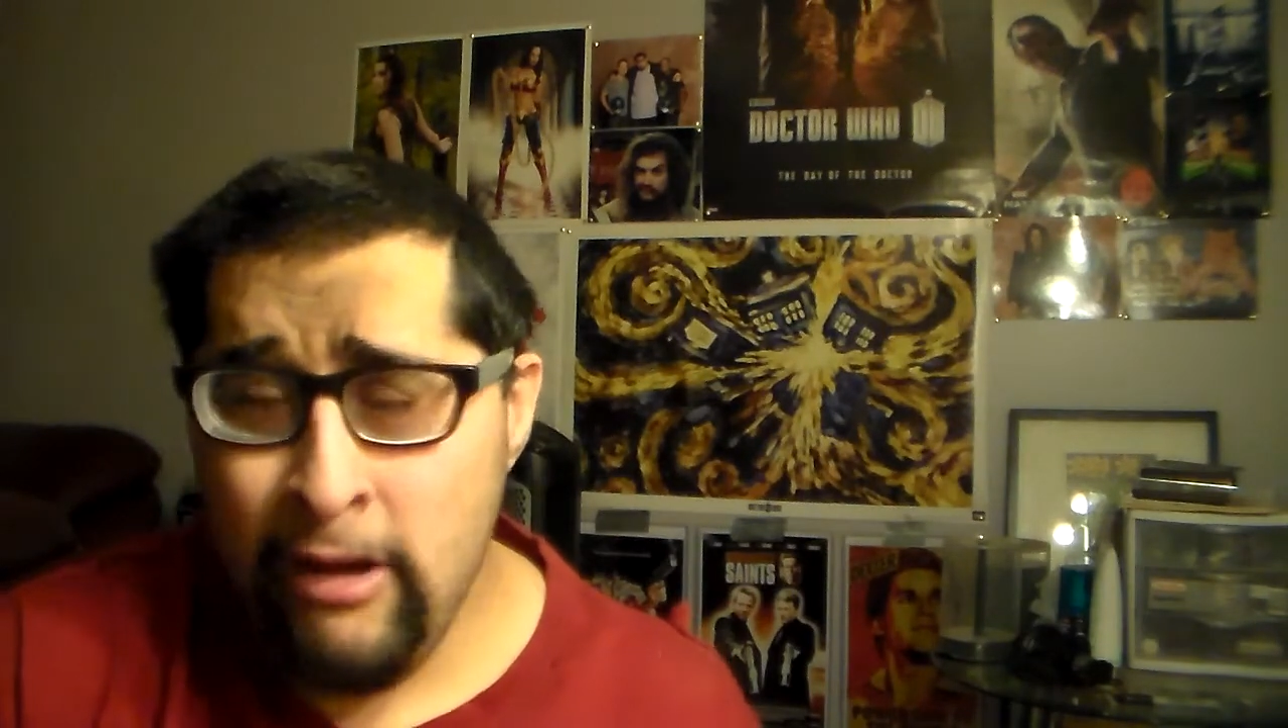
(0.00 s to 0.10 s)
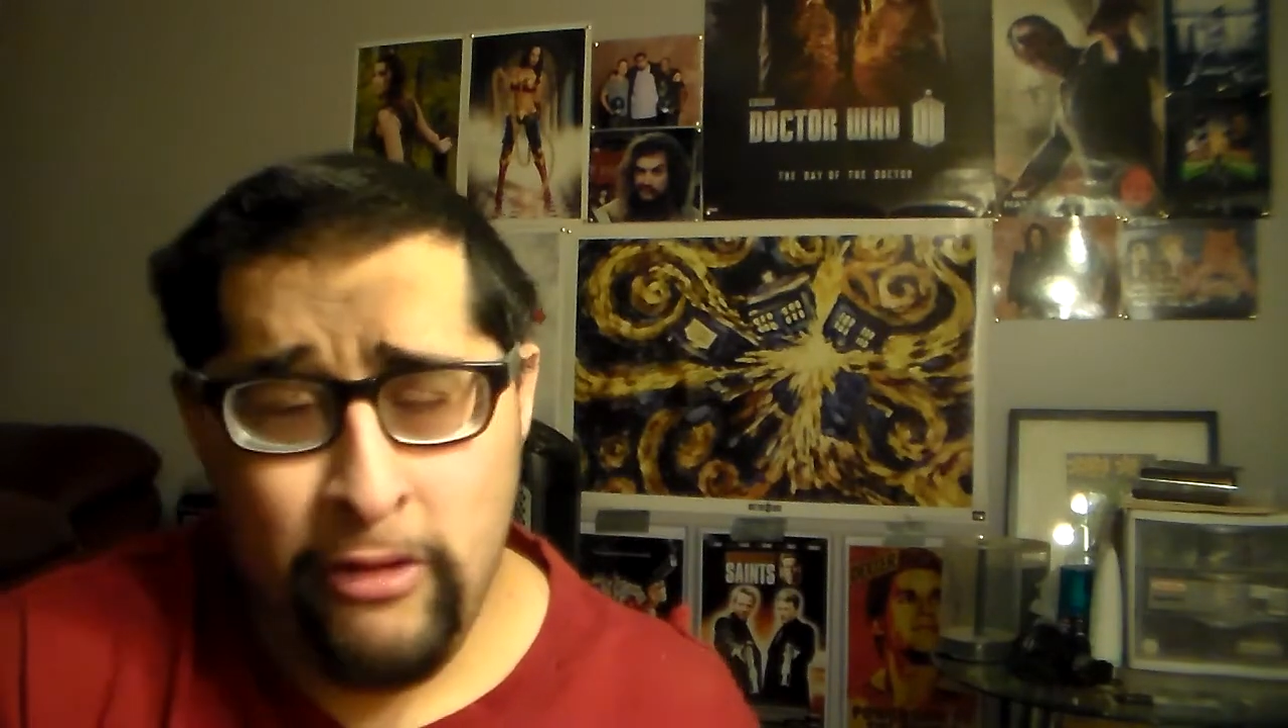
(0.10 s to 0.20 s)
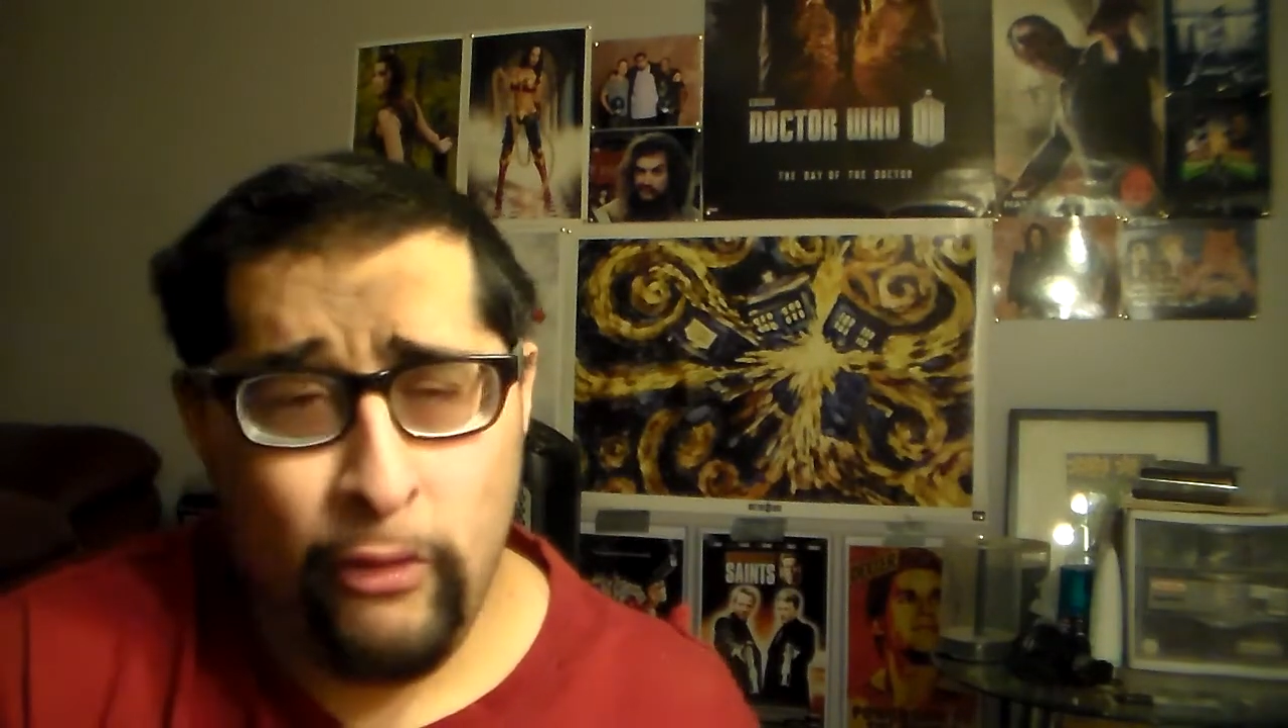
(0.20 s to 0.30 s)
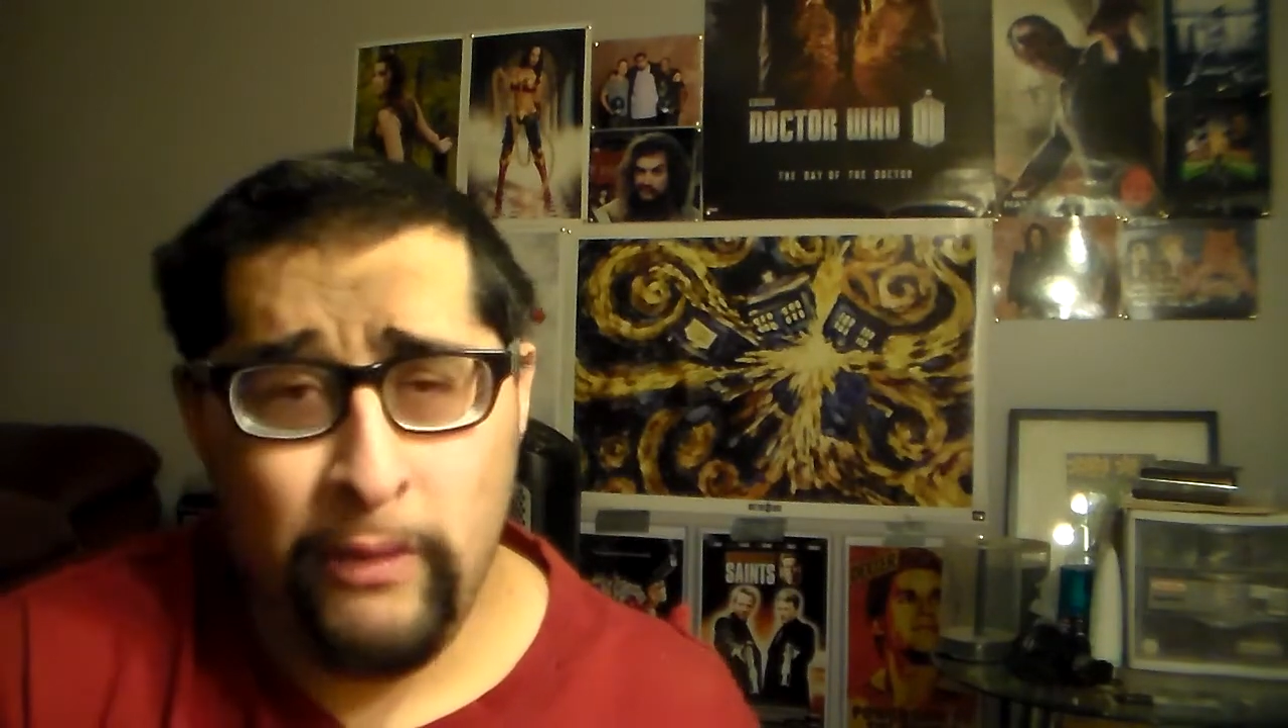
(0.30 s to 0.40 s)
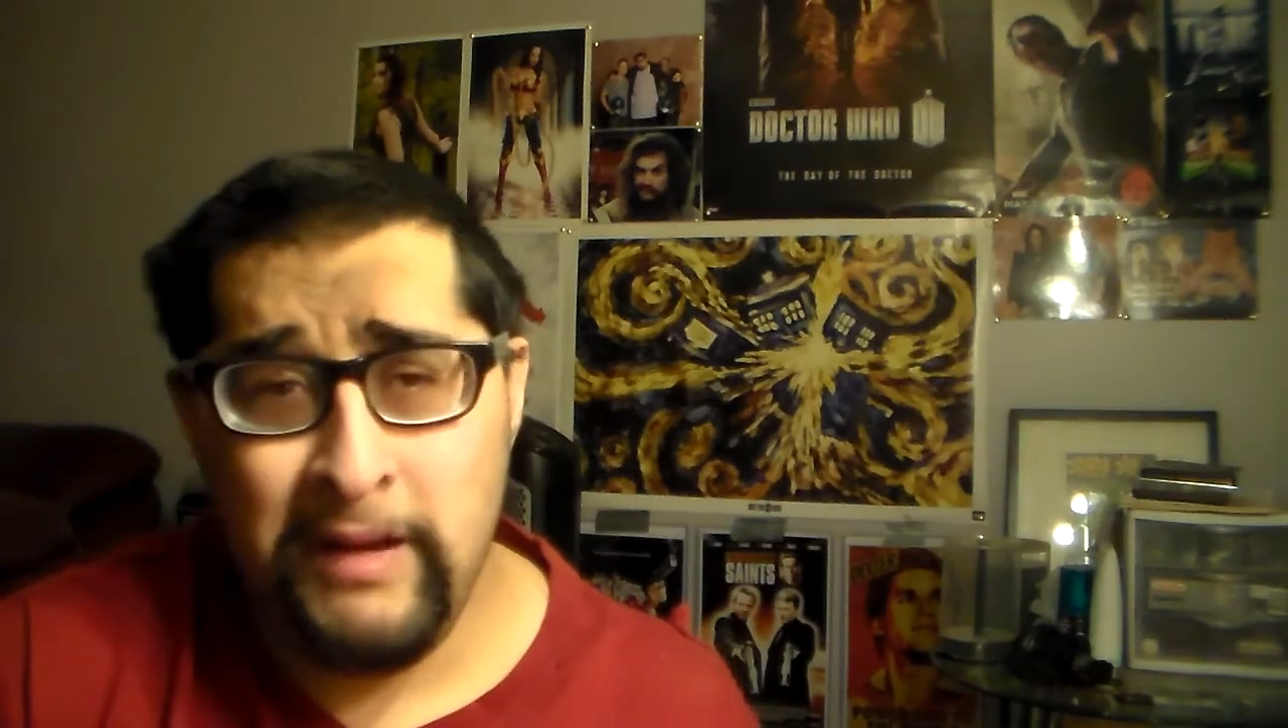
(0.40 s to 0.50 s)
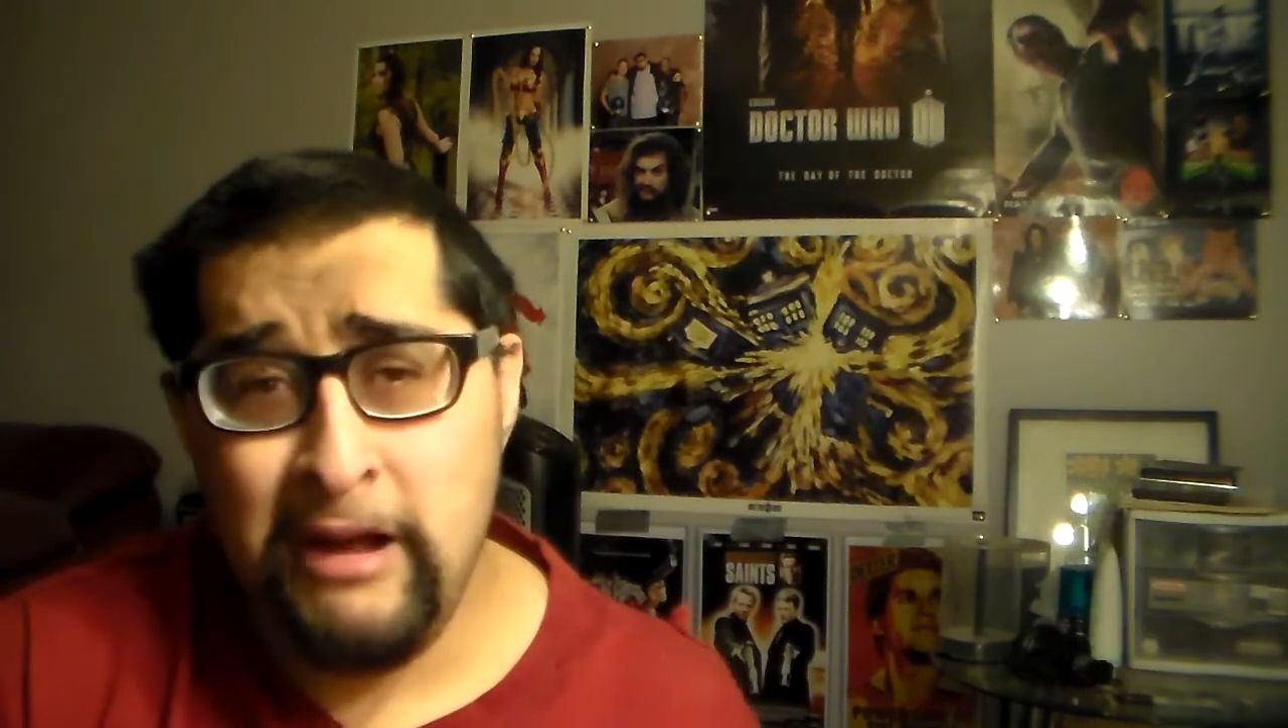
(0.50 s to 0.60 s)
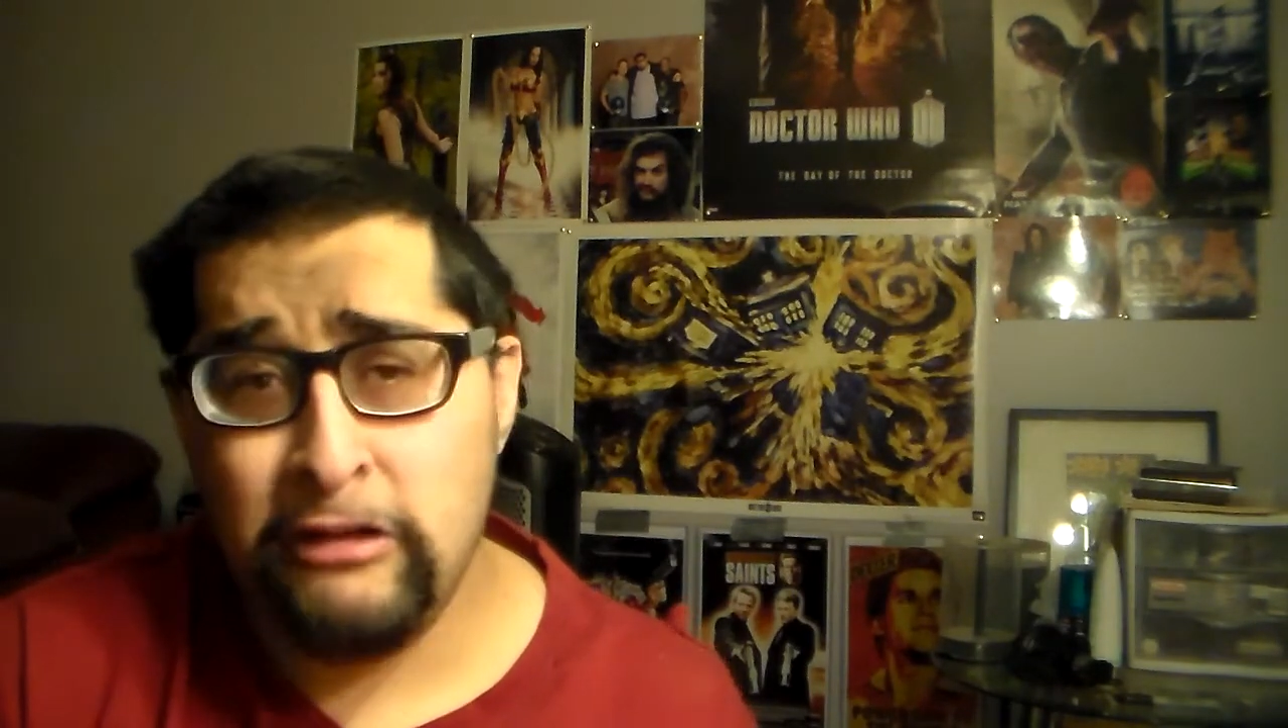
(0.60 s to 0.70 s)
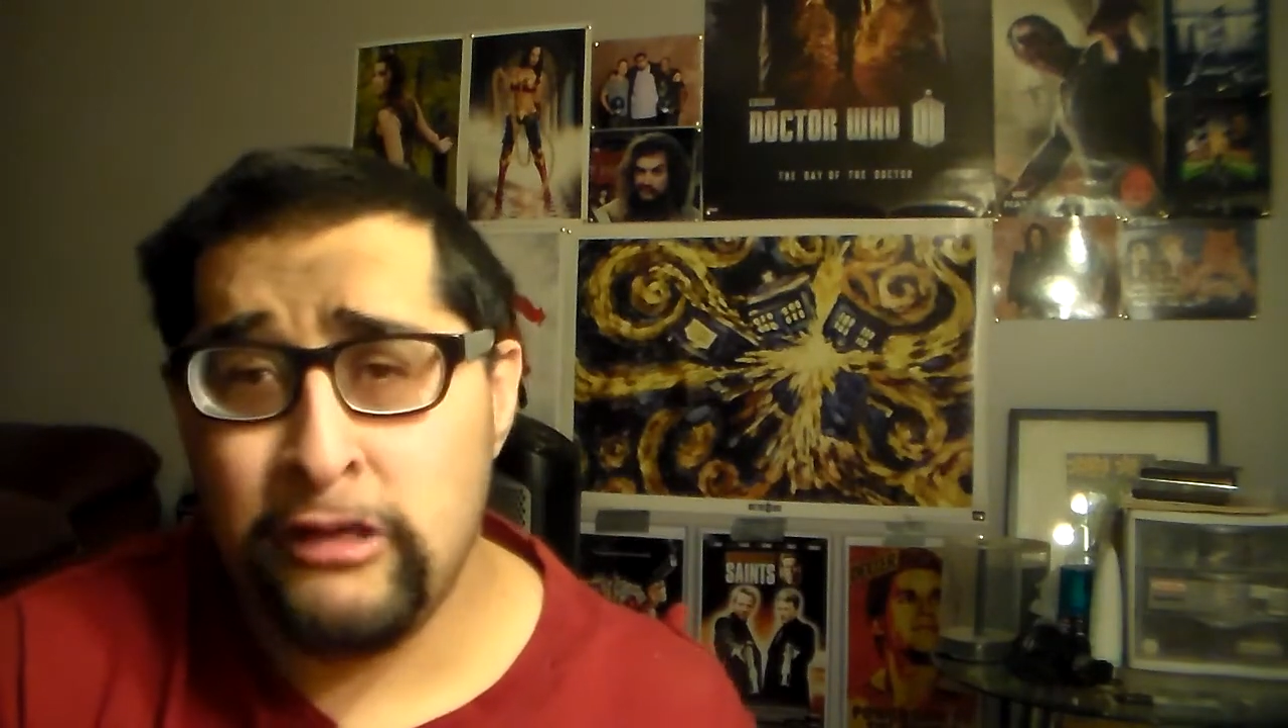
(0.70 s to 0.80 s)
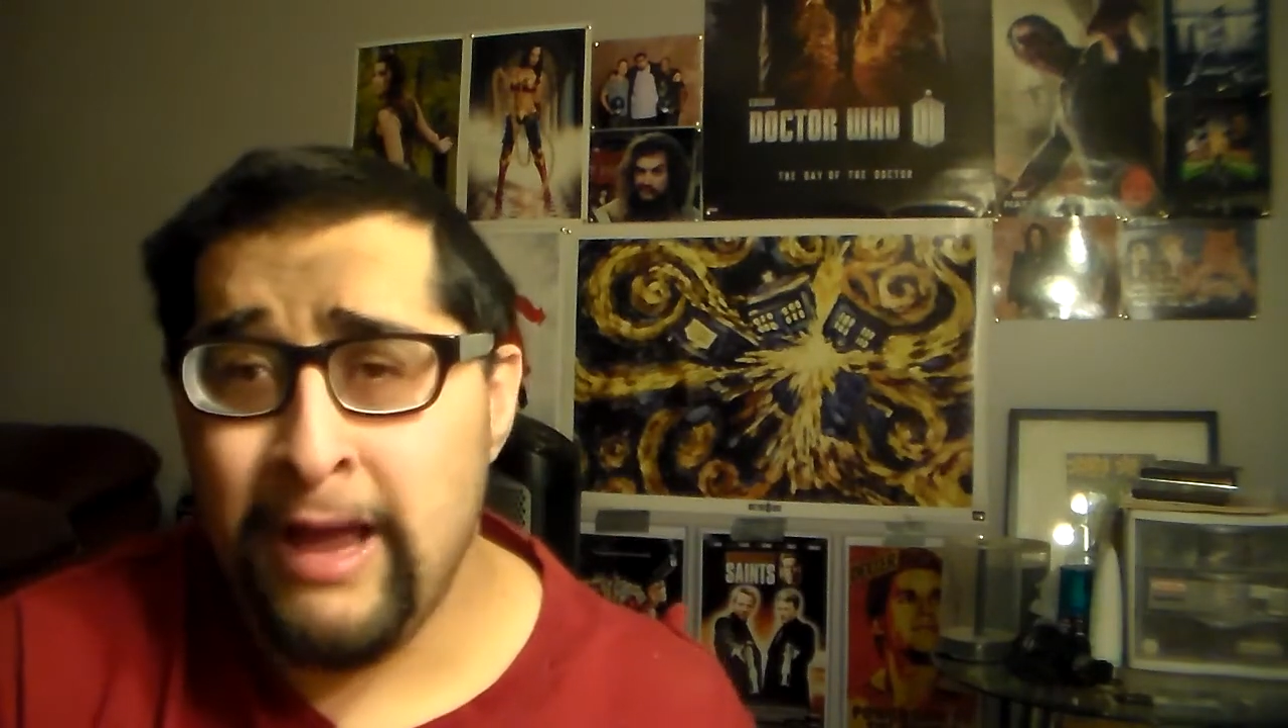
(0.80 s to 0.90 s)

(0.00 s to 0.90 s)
don't know where else.